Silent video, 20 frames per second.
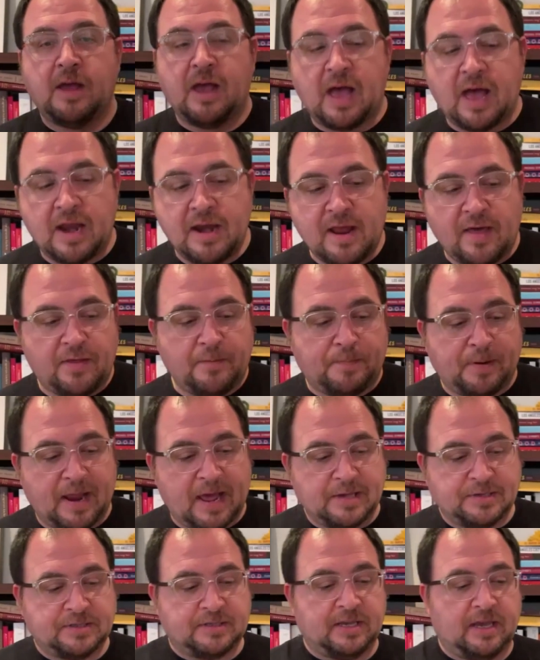Another
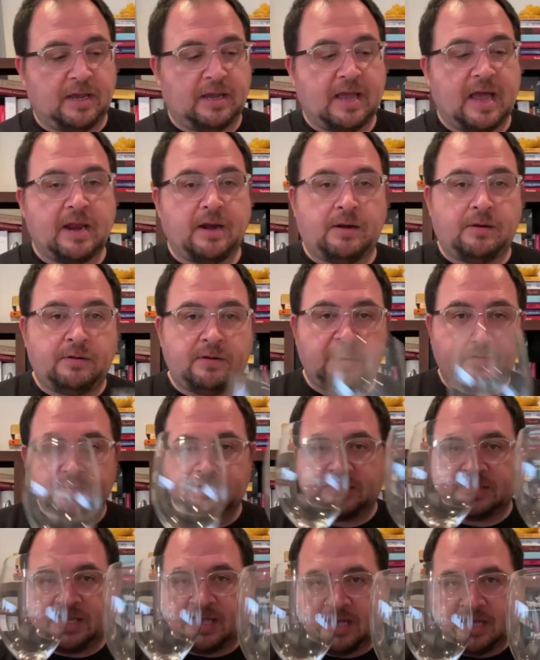plastic. And look at the
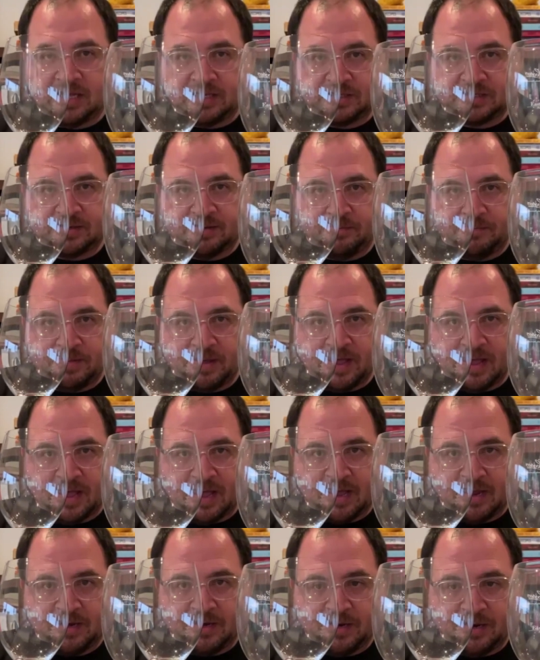size
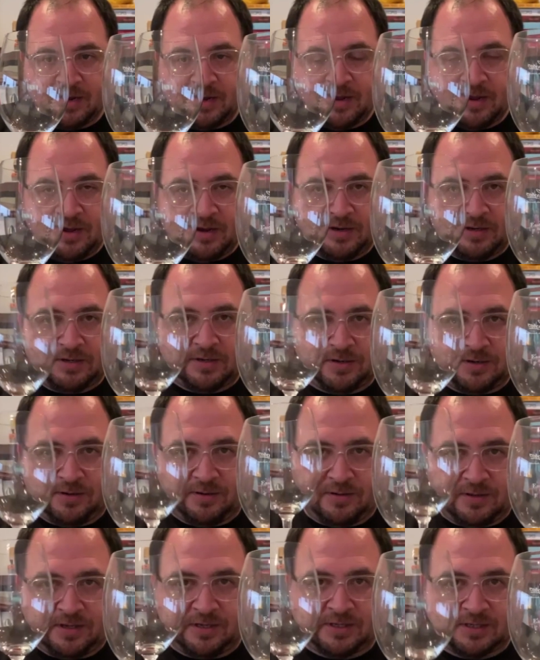compared
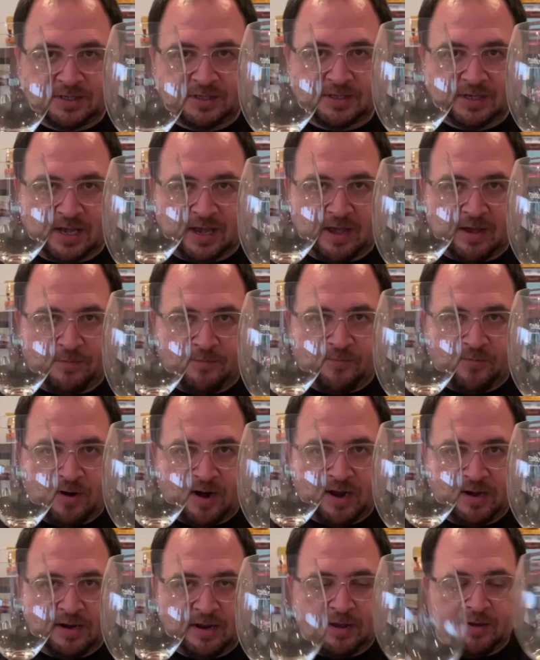to this
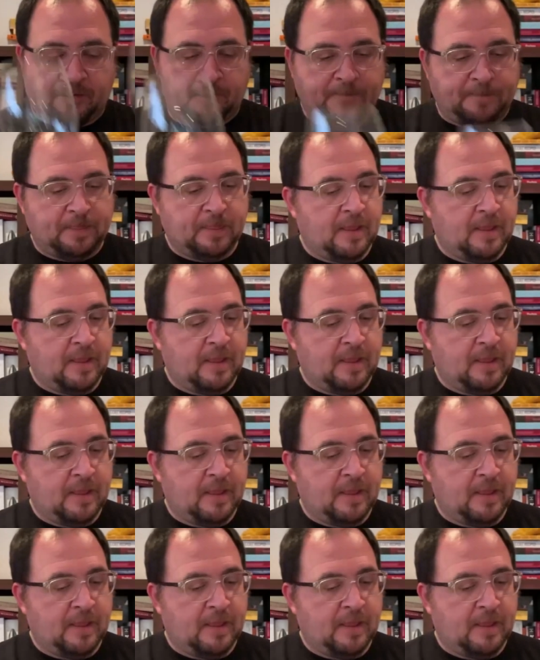Rydell.